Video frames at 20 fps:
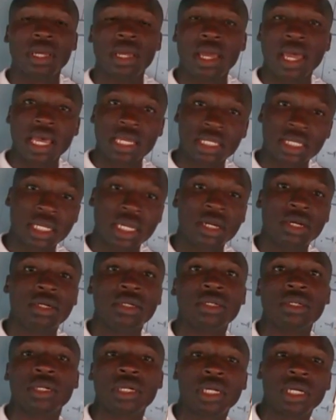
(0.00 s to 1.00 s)
as
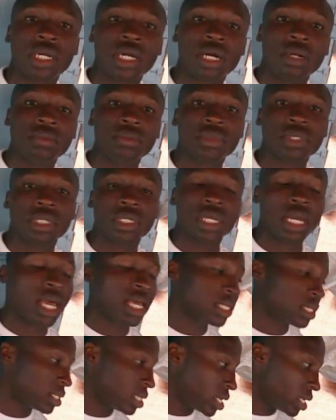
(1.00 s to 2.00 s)

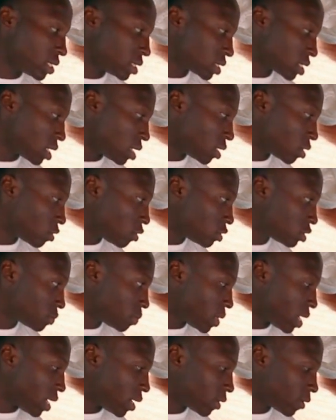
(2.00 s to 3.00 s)
days goes
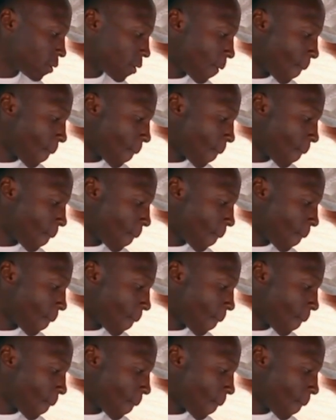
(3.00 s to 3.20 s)
by,